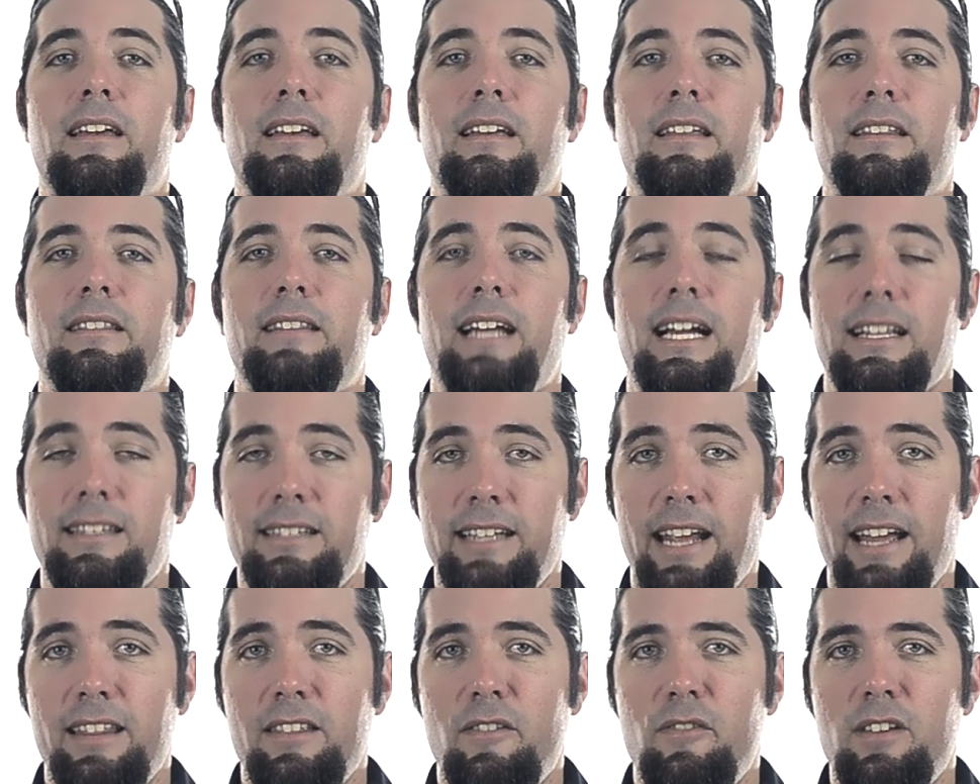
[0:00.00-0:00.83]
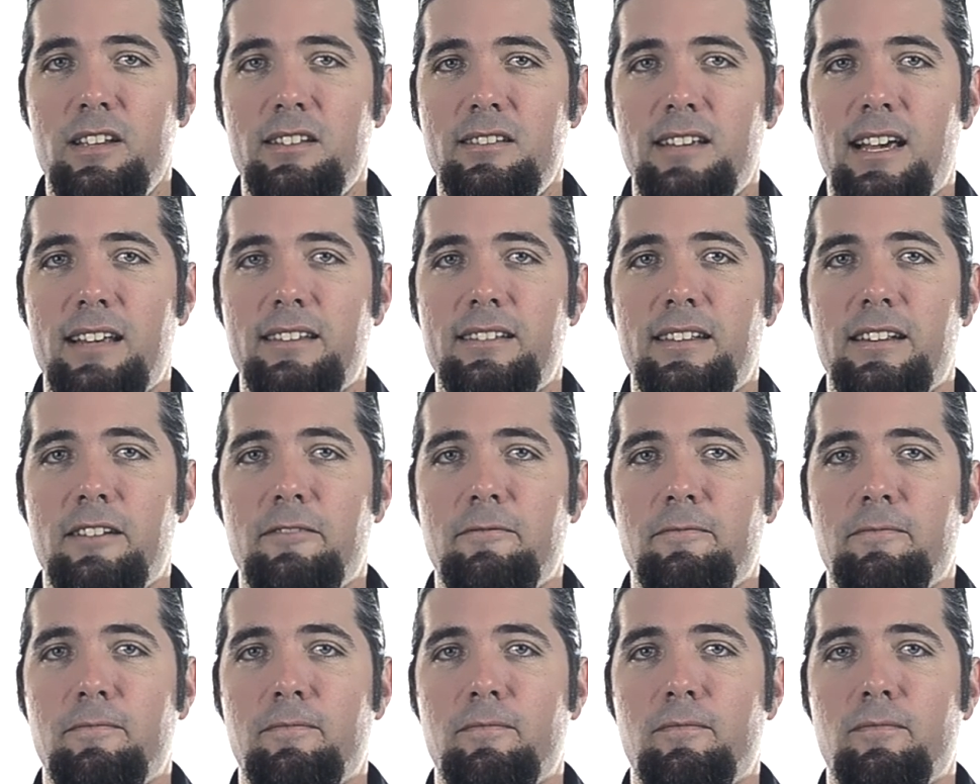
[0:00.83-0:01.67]
That's the end of this lesson.
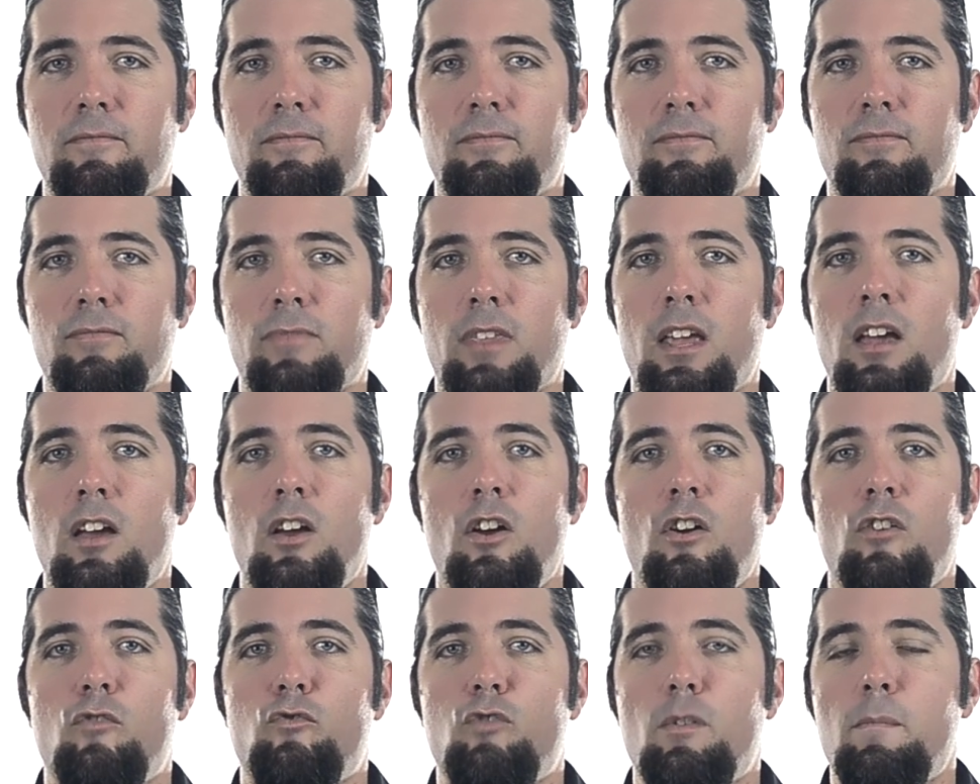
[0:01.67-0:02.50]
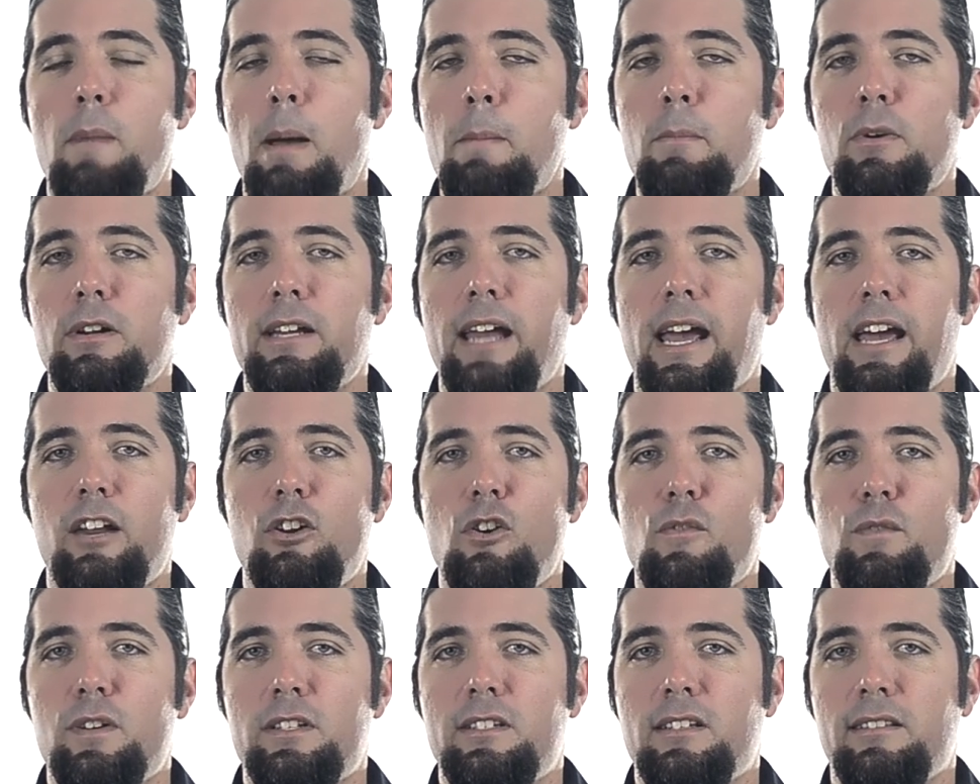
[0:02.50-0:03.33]
Remember to head
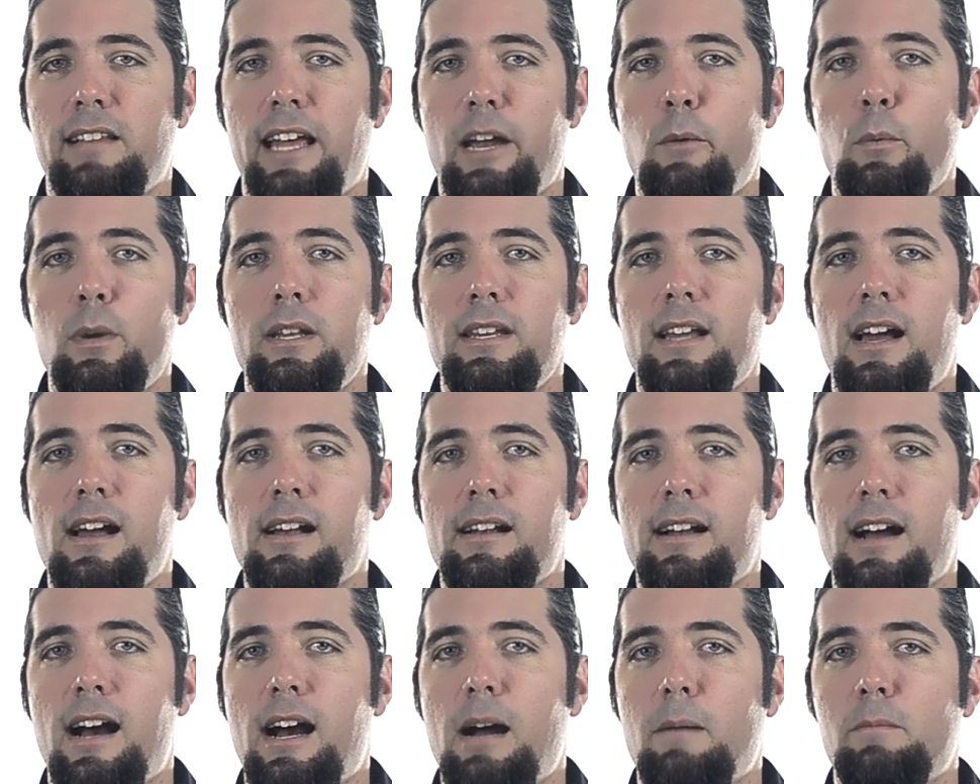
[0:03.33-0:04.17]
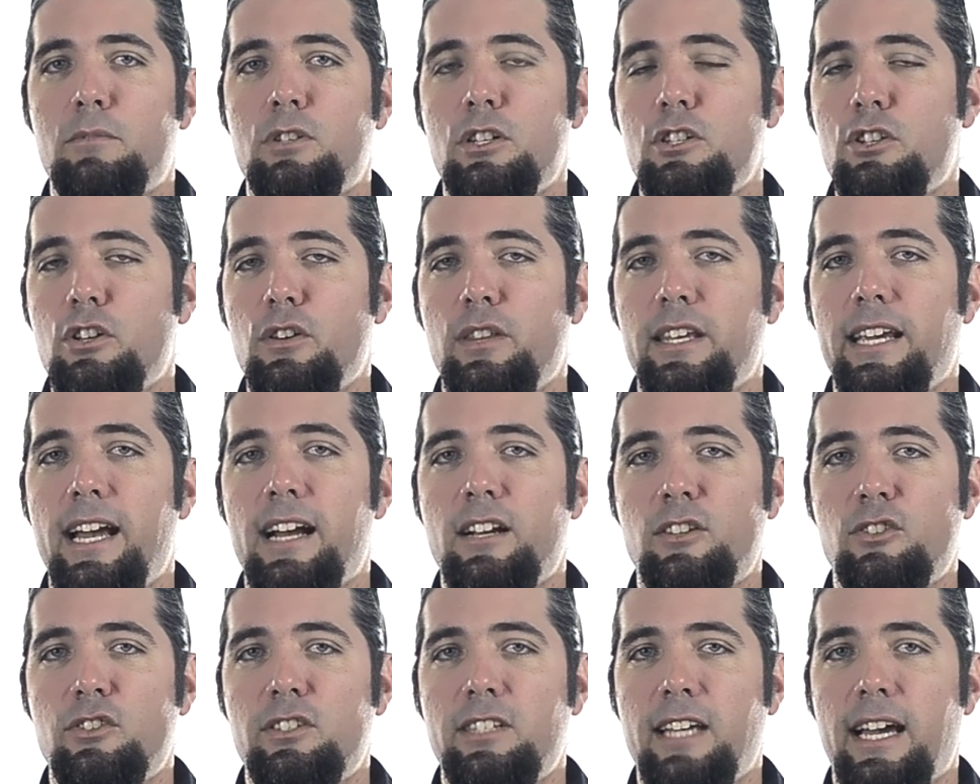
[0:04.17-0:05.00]
over to Languin.com to do the
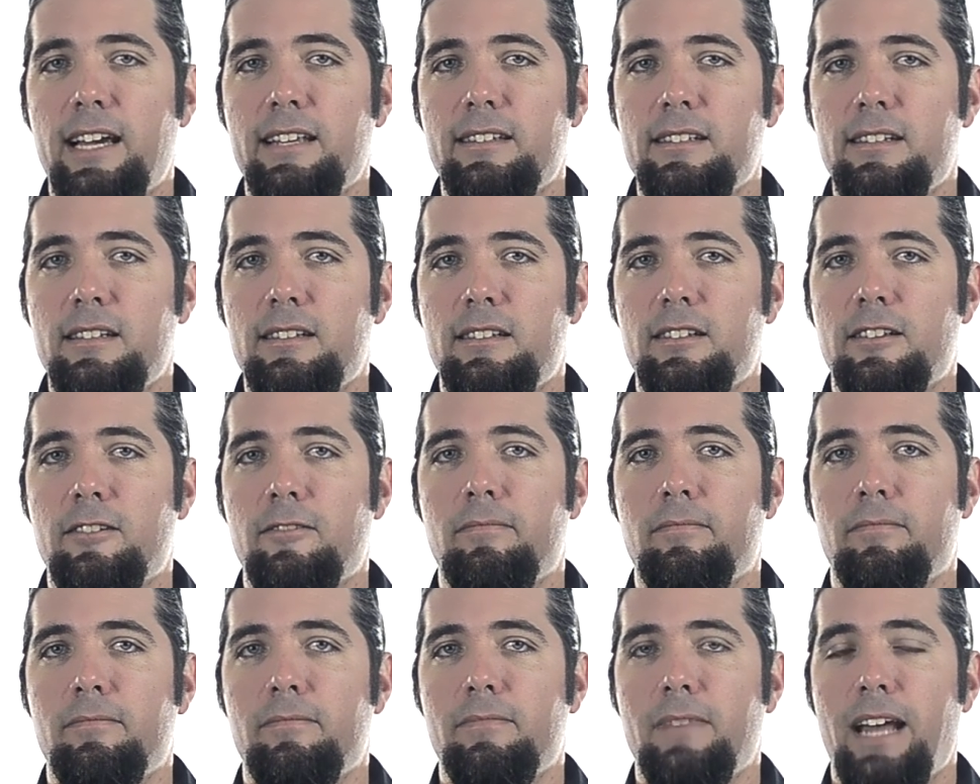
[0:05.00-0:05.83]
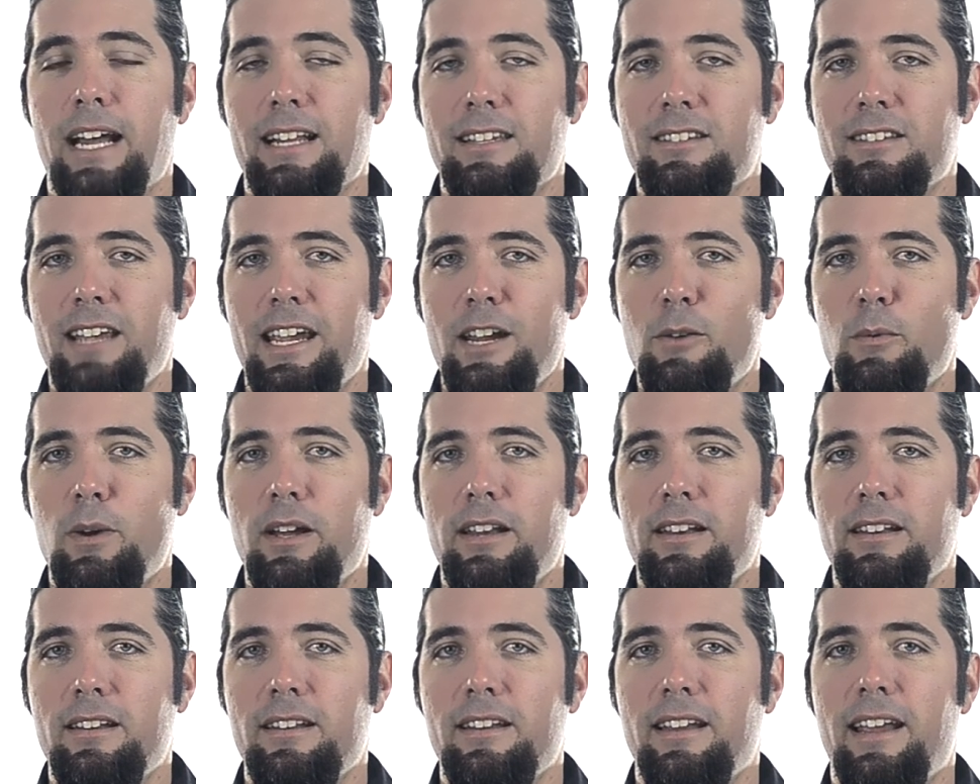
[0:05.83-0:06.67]
exercises. That's
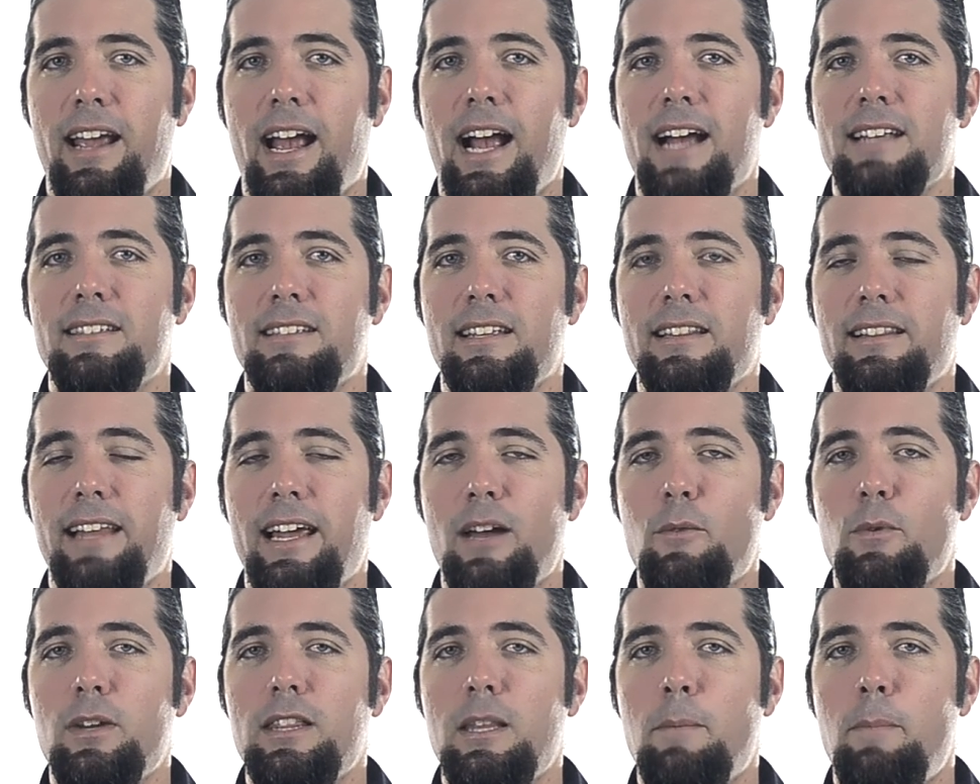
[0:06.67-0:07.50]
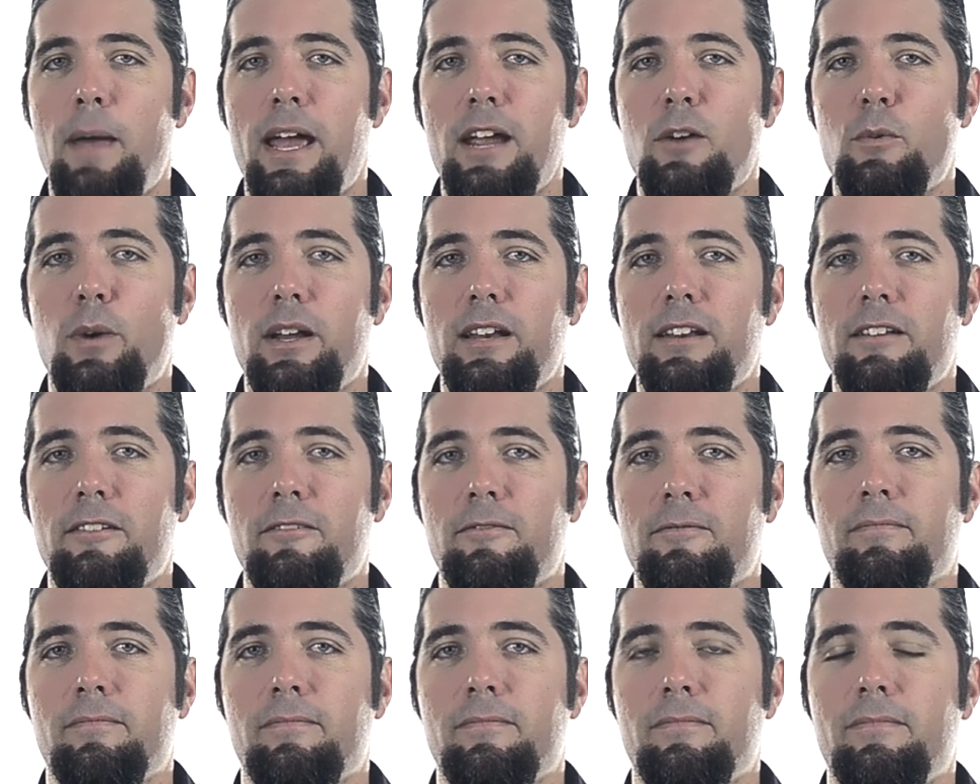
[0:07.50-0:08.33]
Languin, as in Languin the Penguin.
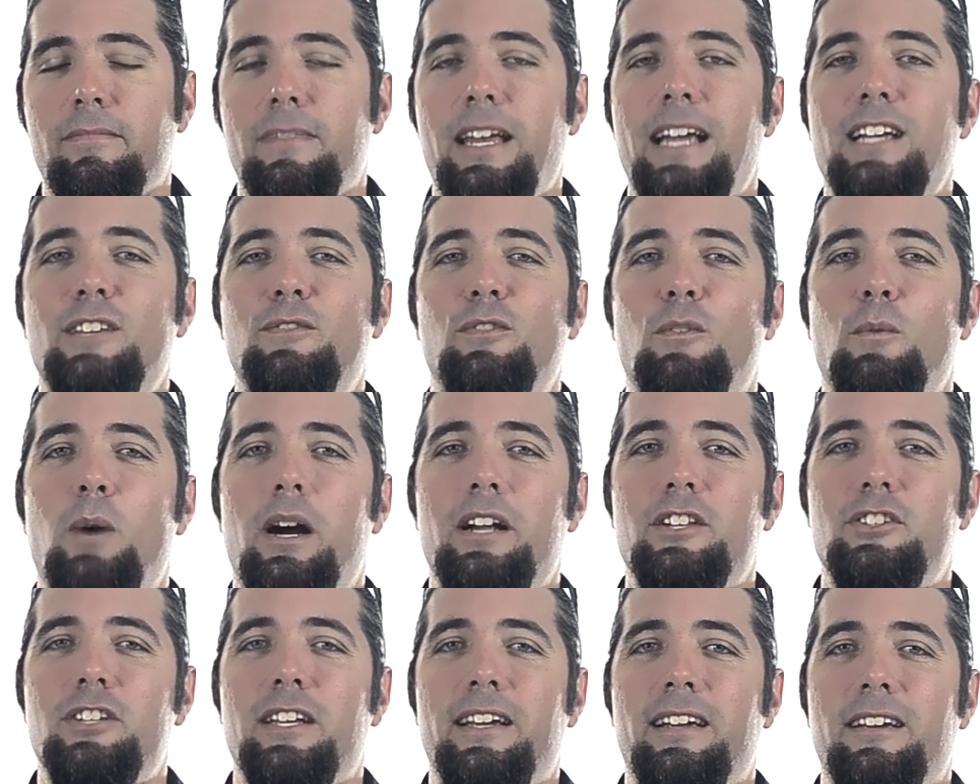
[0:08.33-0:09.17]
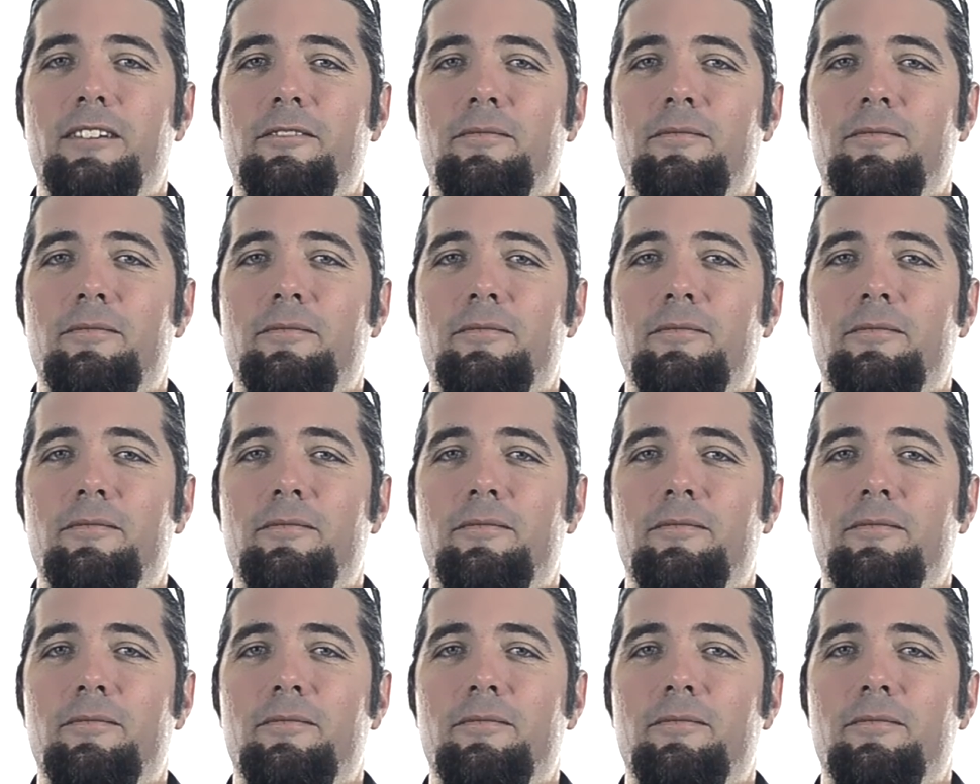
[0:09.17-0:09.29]
Thanks for watching.